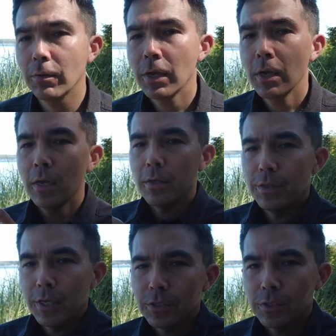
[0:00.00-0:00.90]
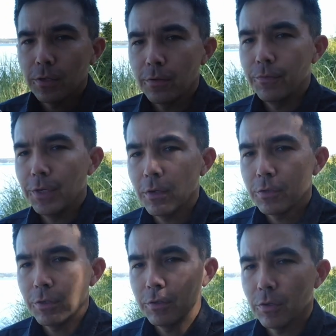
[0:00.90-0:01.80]
out this video
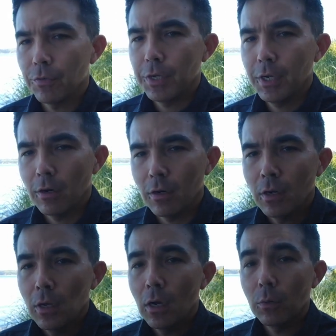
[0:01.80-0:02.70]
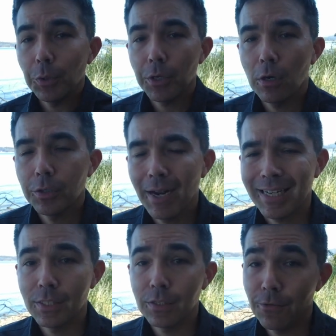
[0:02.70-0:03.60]
series over here on what we call your
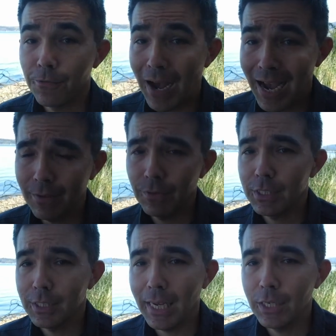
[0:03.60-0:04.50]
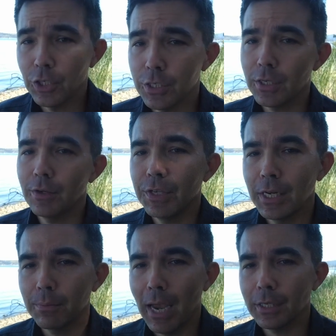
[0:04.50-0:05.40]
ex's five stages of
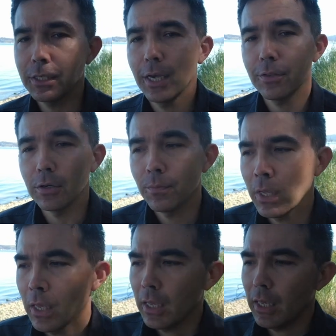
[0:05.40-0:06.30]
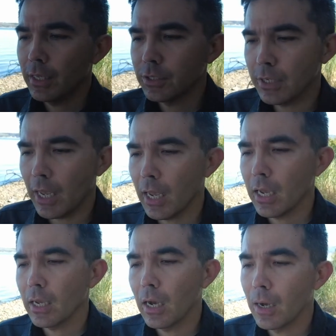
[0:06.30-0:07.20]
getting back together. It's
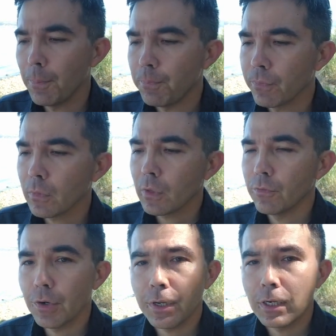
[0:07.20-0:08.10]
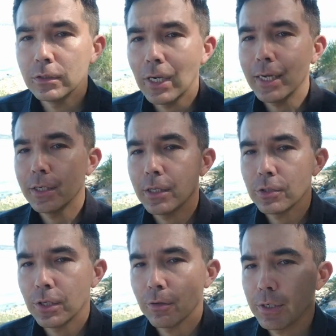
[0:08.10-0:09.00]
a um, very enlightening
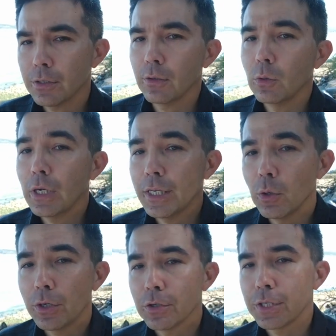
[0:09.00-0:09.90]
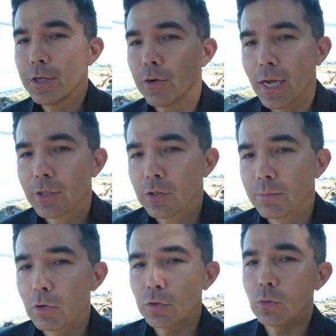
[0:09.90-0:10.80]
series that will let you understand your ex's
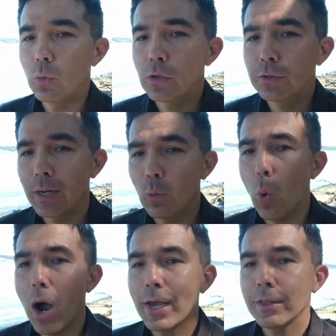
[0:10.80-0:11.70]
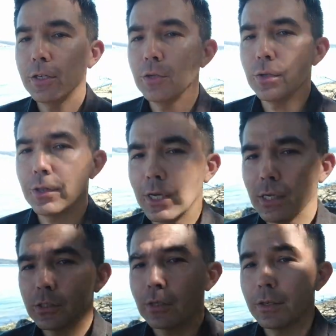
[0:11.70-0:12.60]
emotional world and why they do the
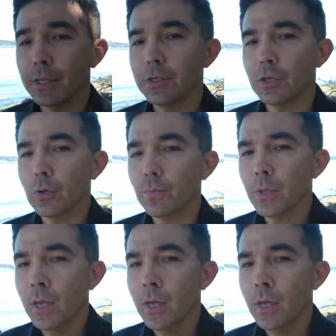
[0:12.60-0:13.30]
things that they do.